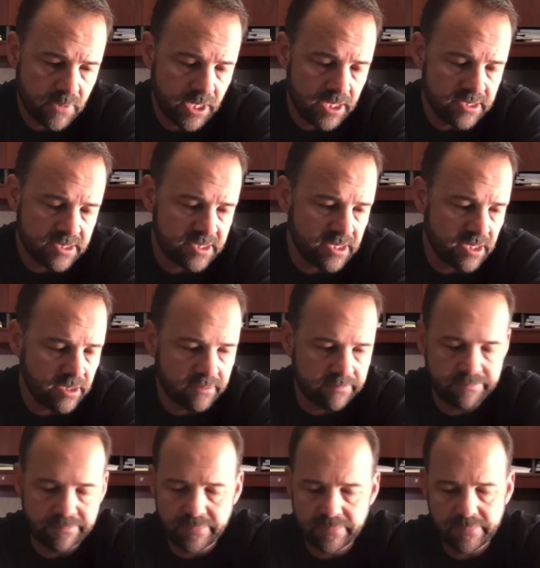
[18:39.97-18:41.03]
it's still,
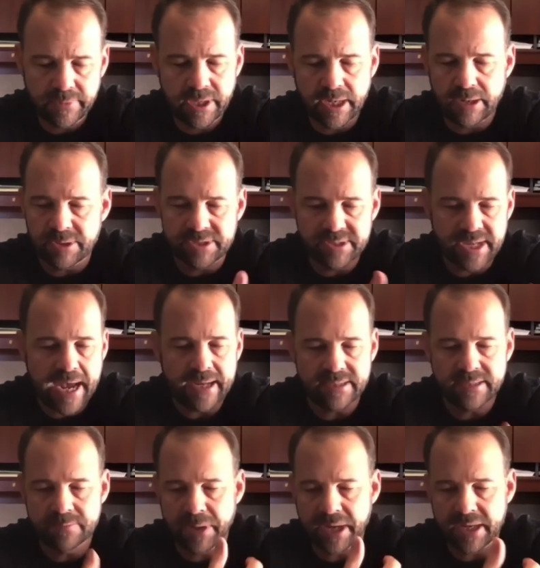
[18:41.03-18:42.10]
a
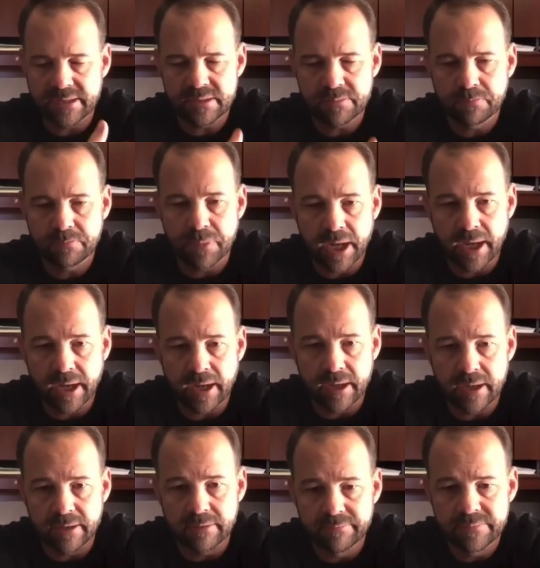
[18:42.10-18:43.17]
SaaS-based
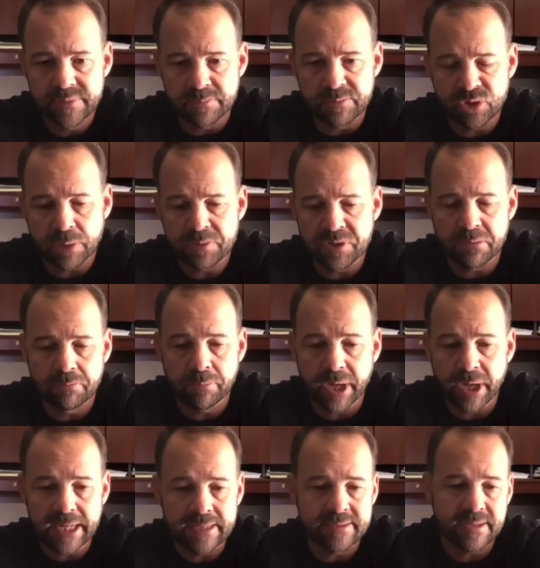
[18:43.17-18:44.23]
subscription, but
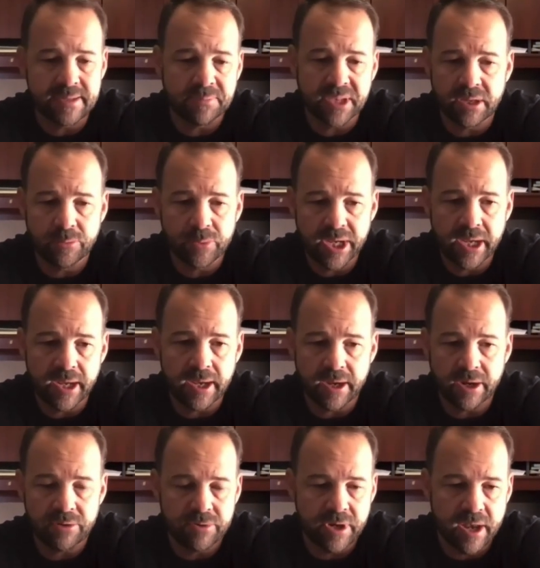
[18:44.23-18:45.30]
it's something that we can get
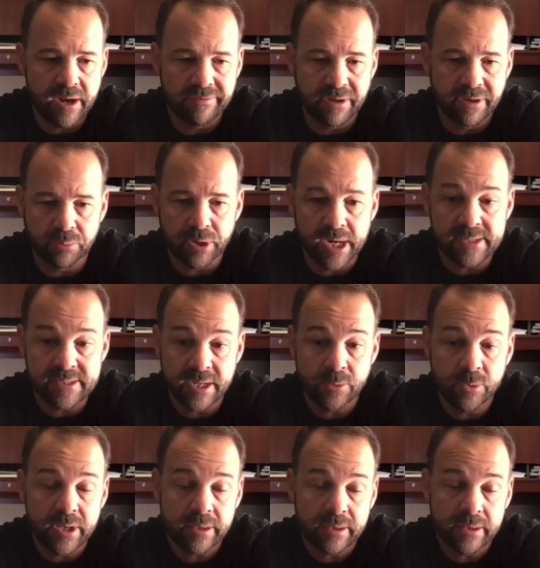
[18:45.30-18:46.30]
creative on pricing with.